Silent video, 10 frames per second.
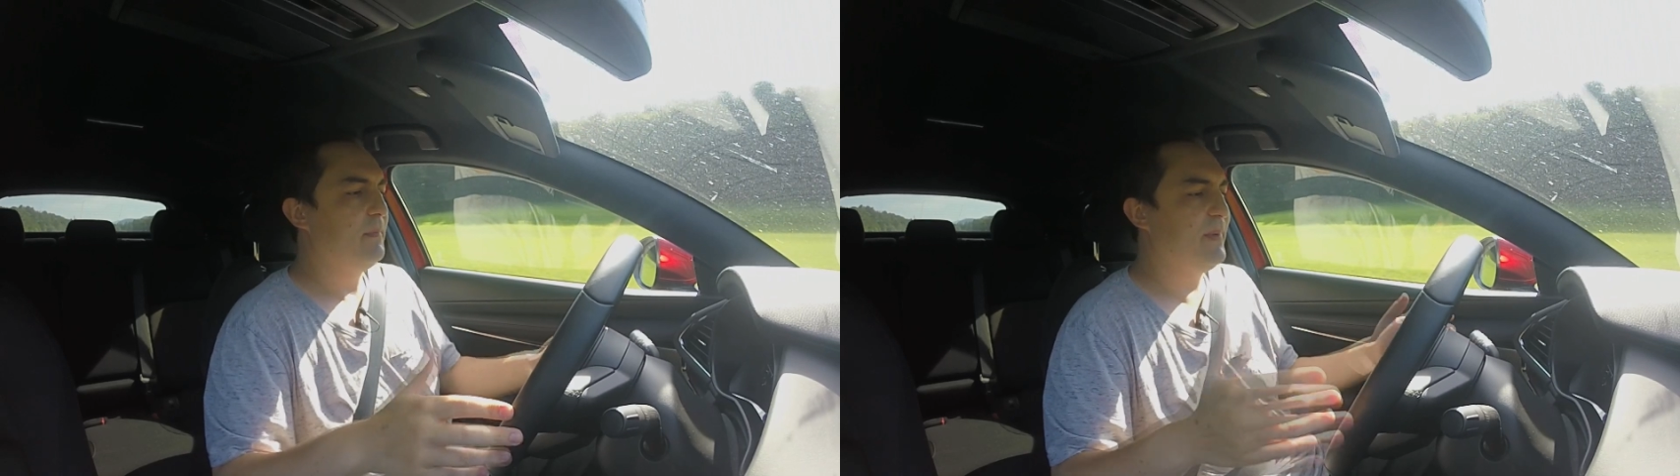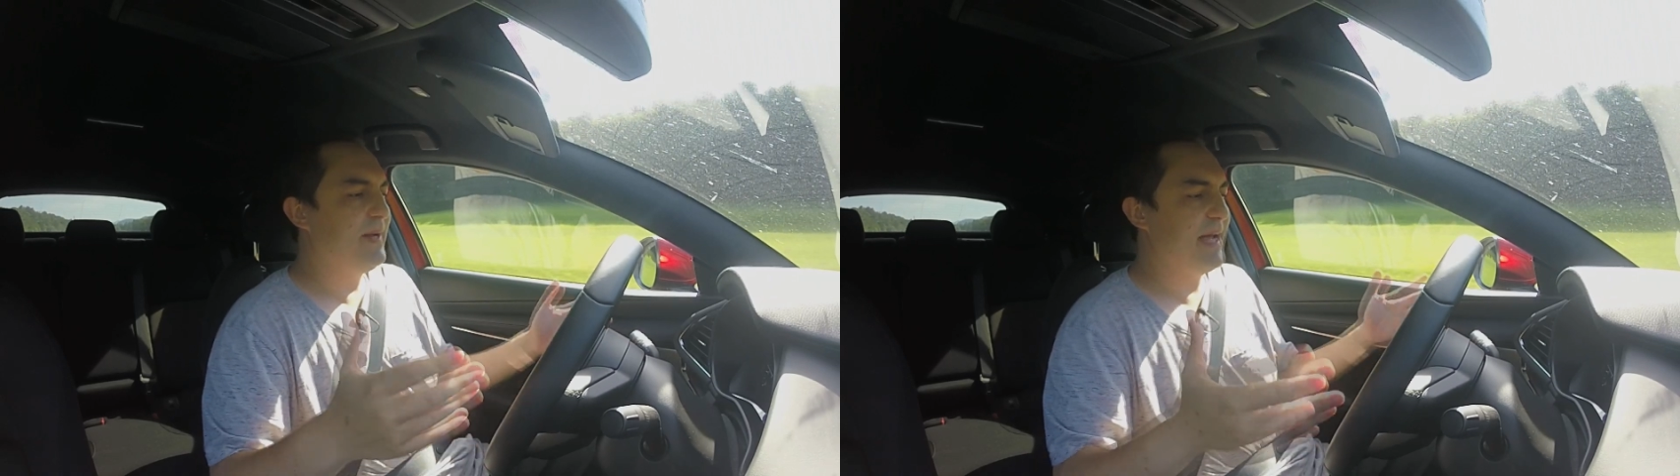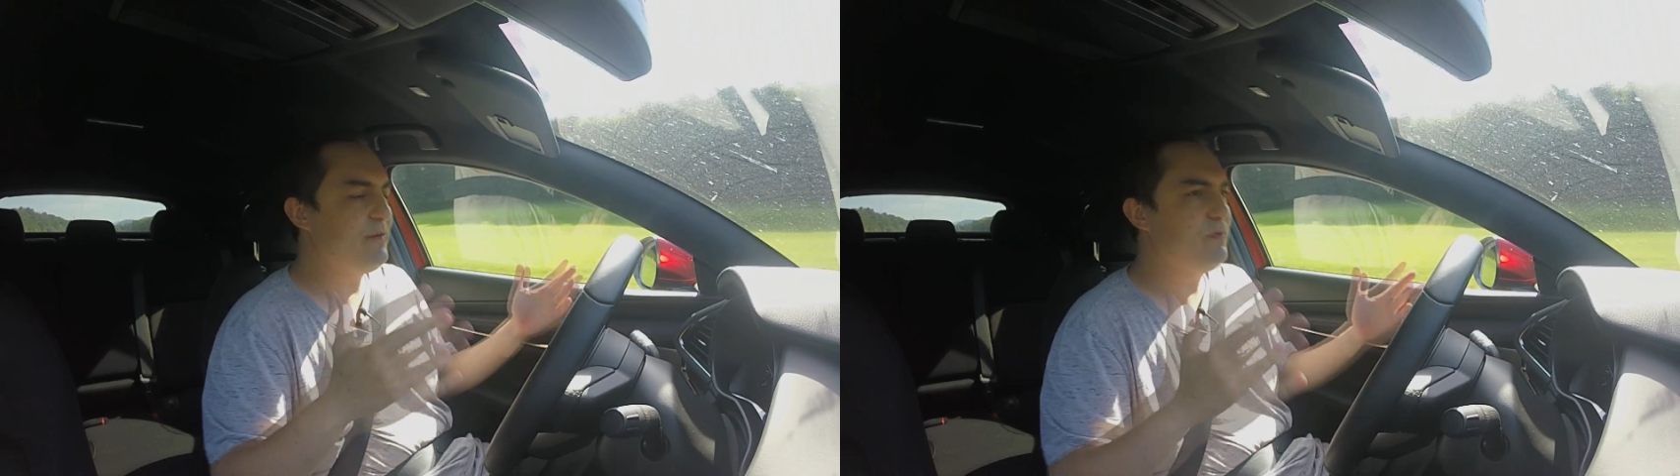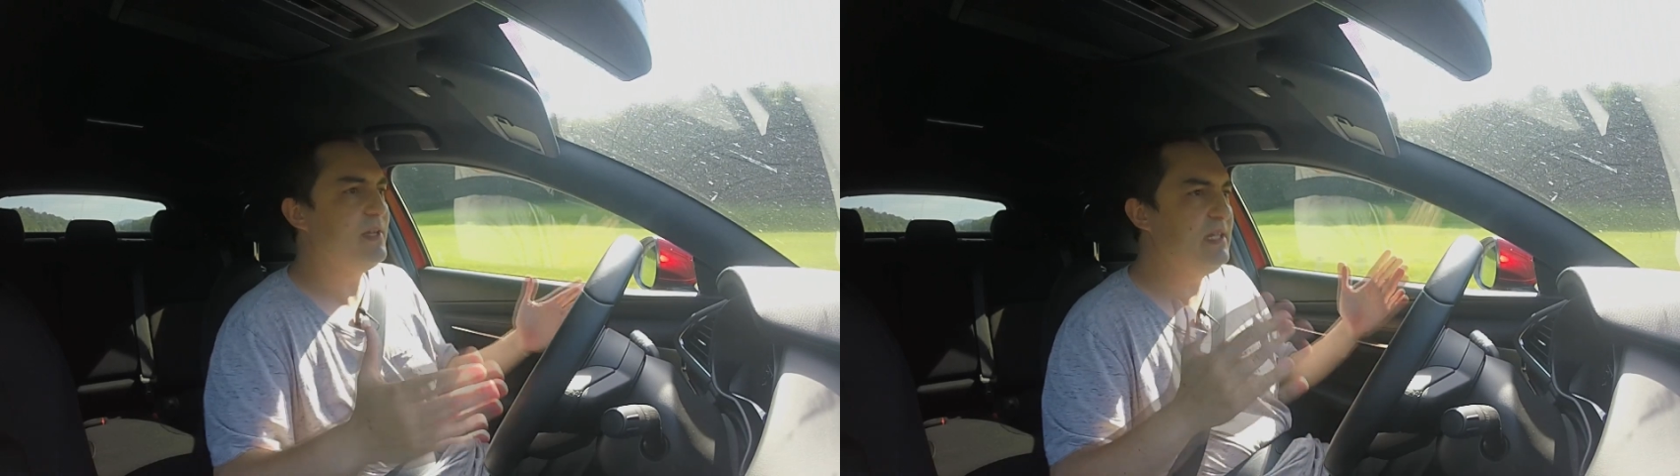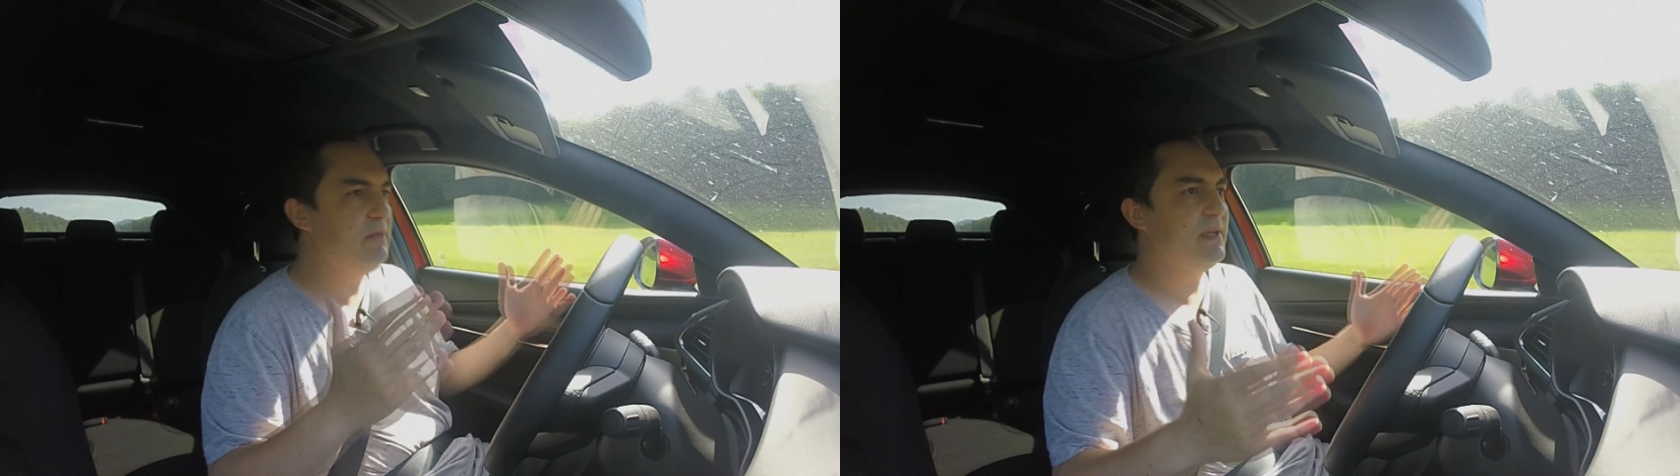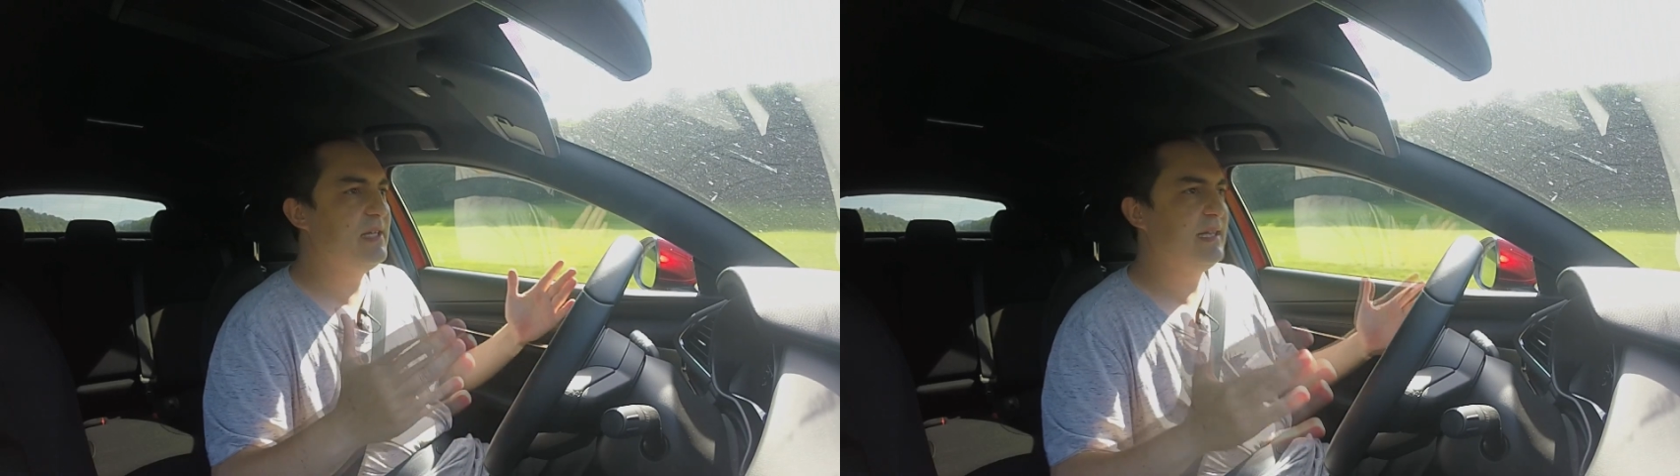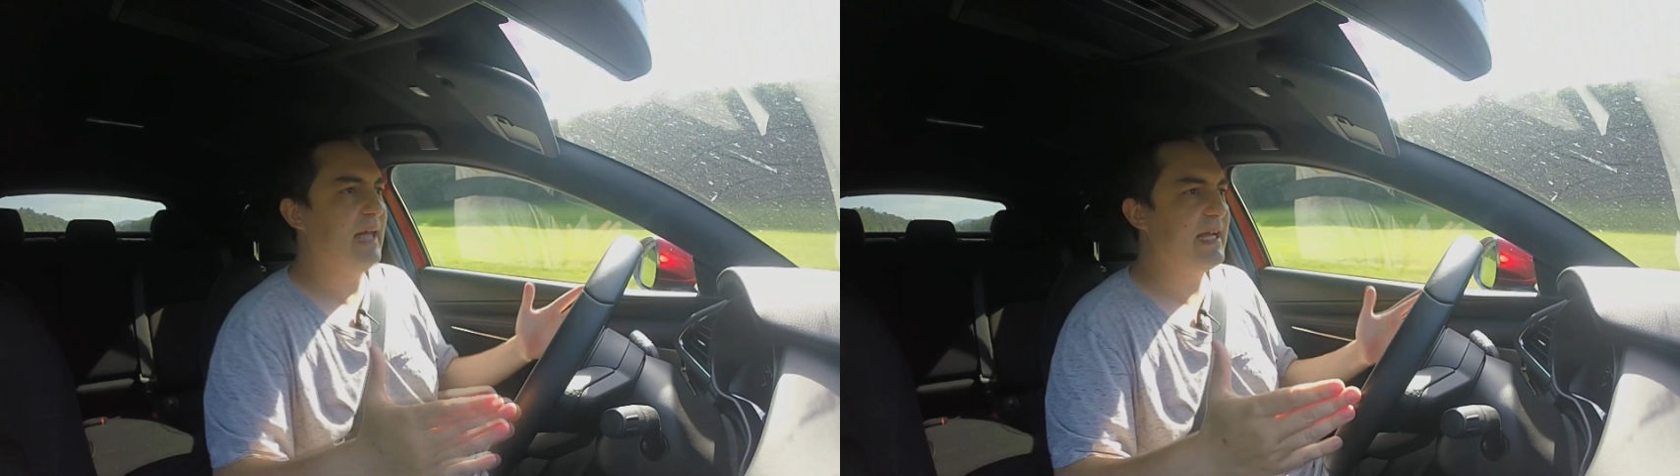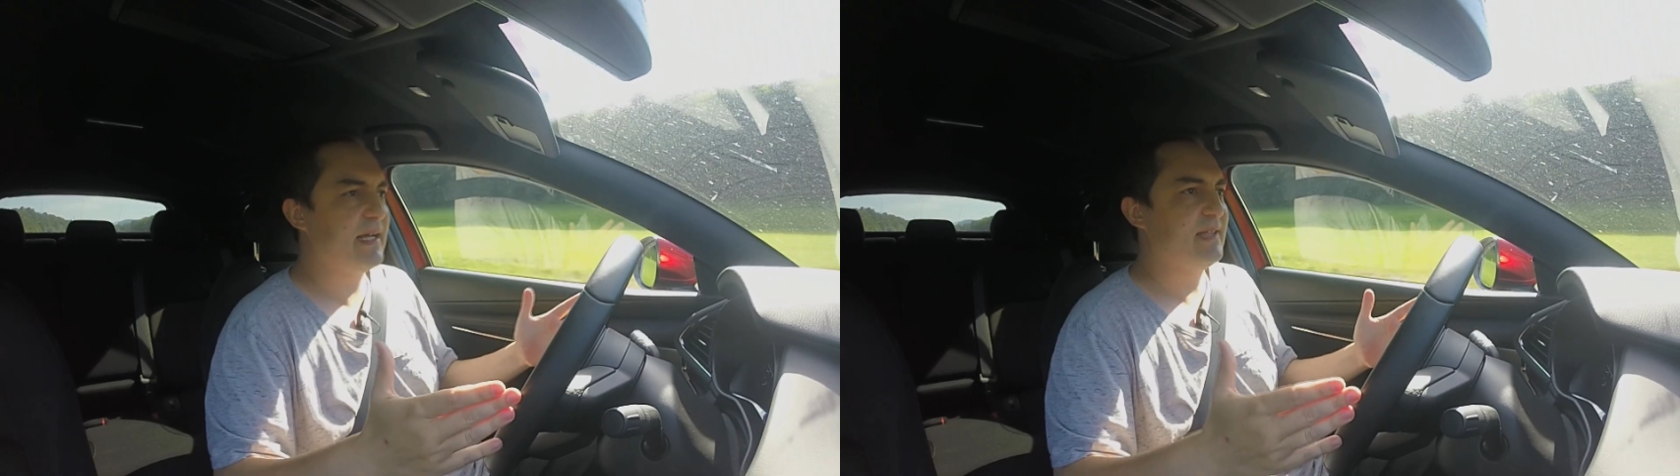But I really
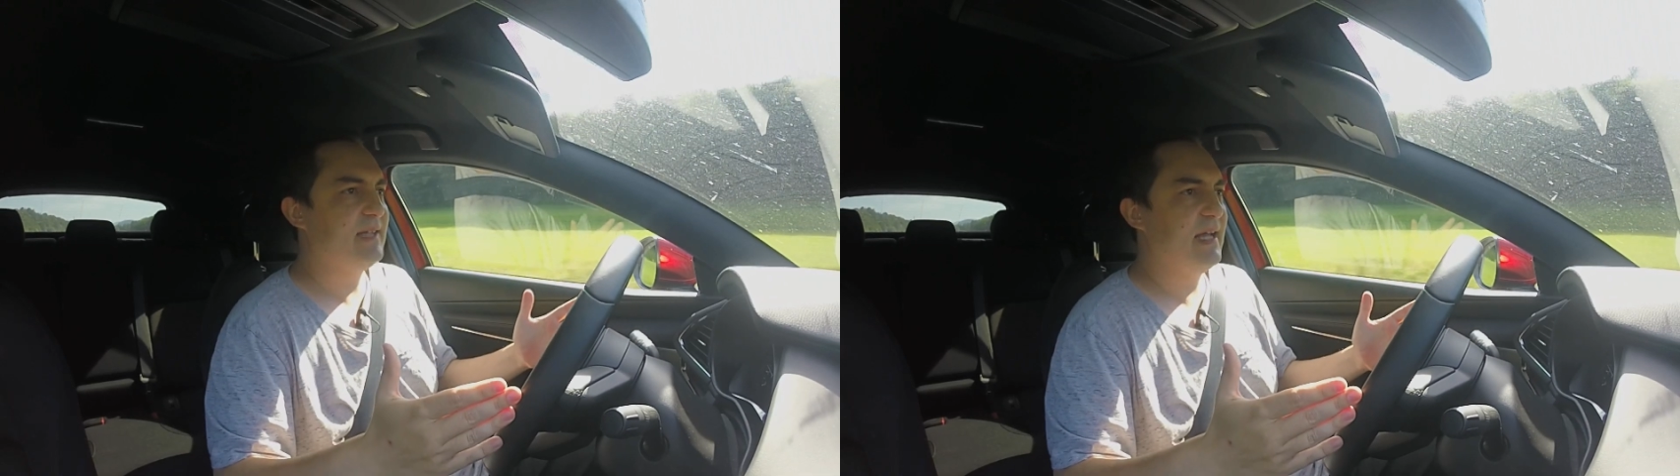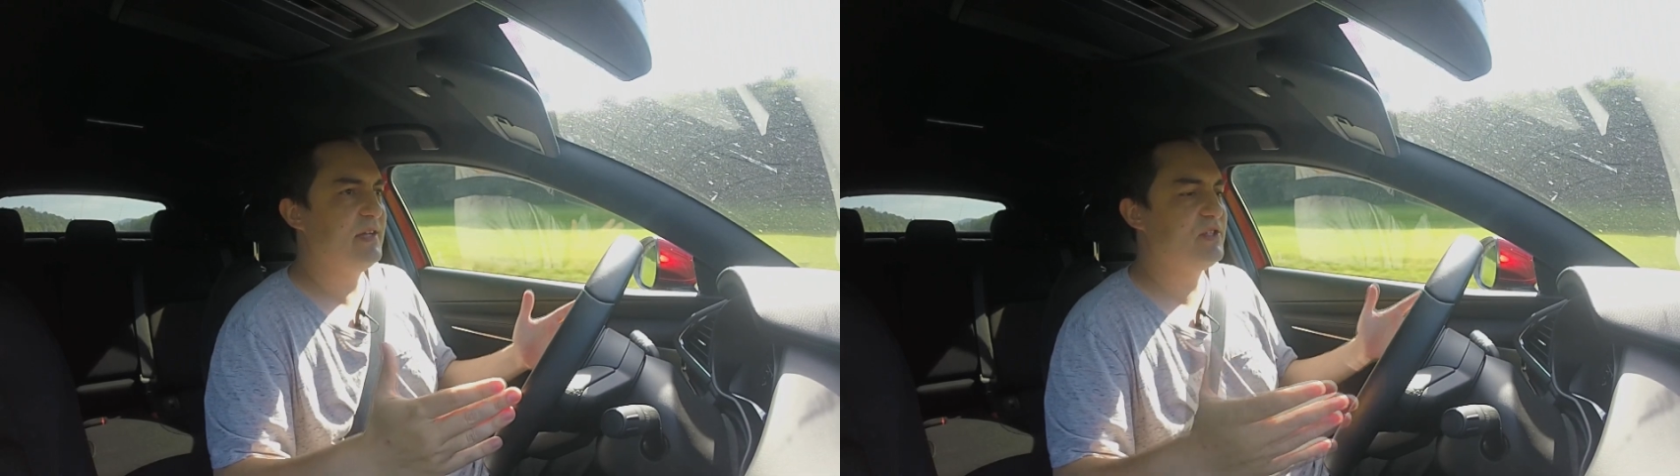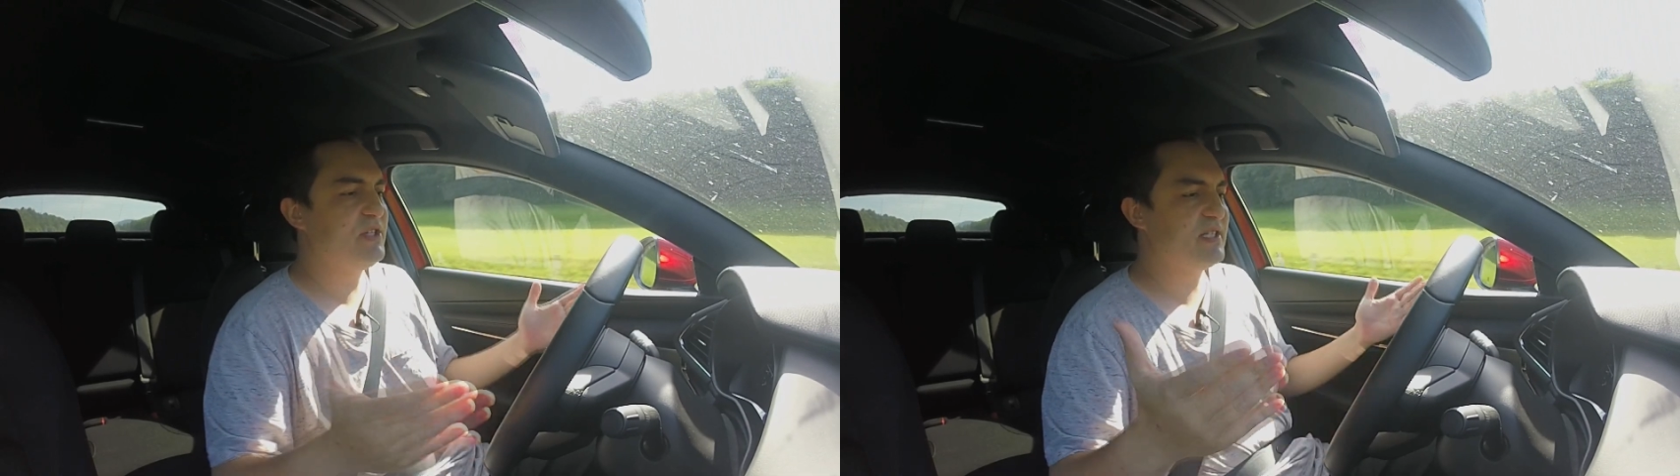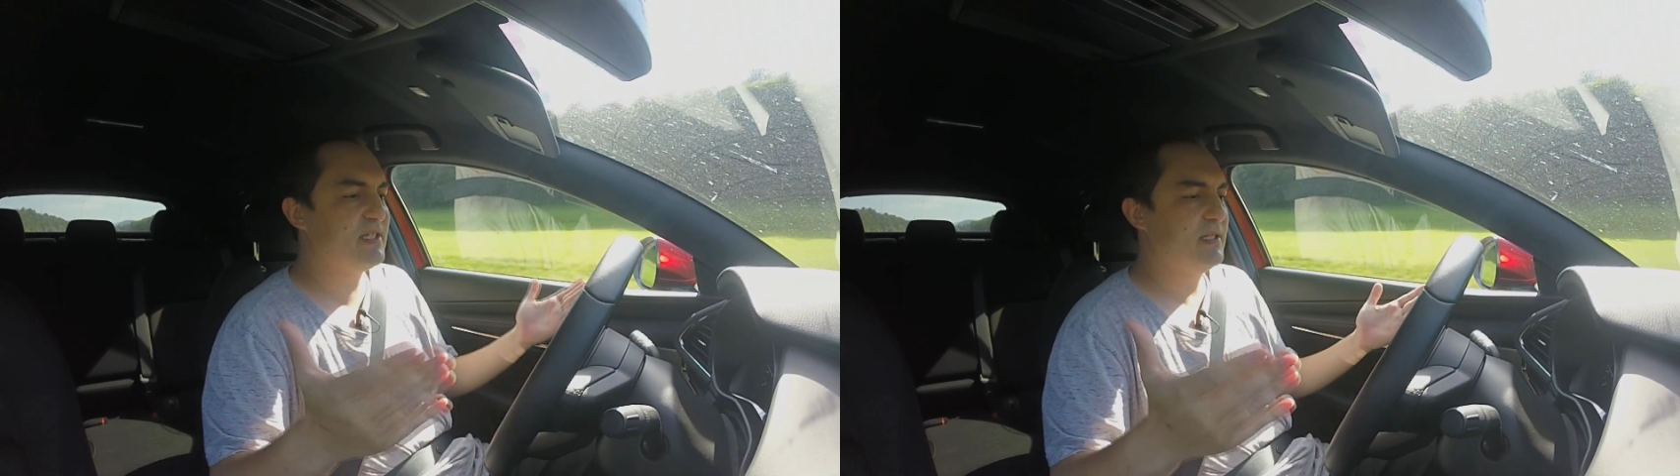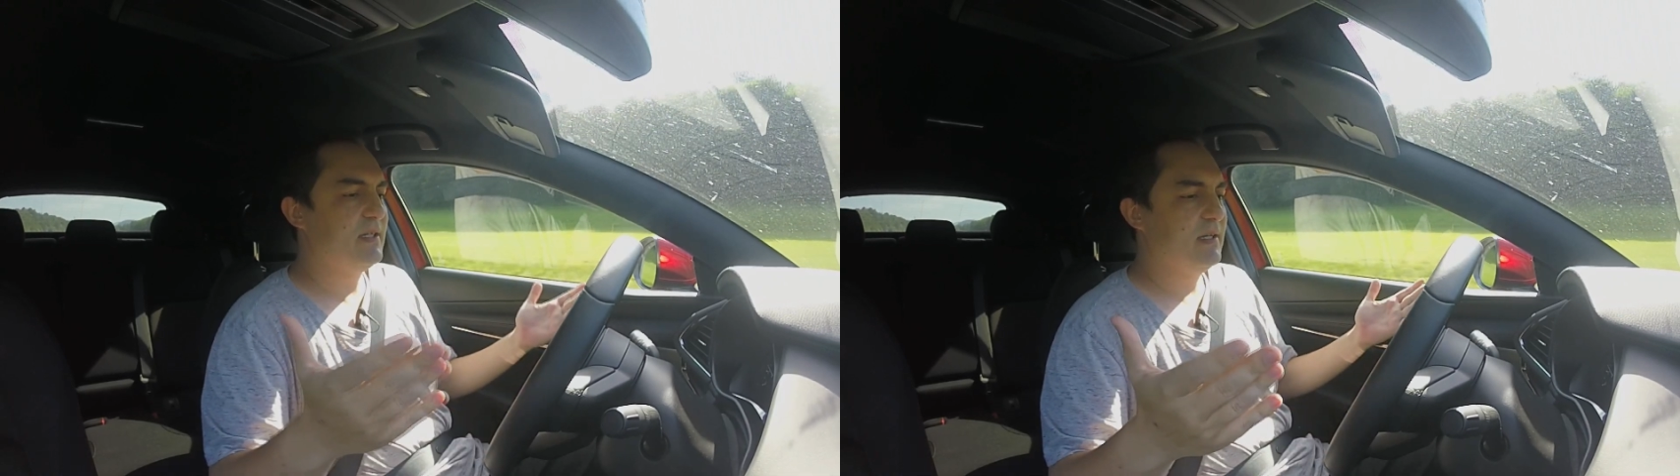like it, and it's just,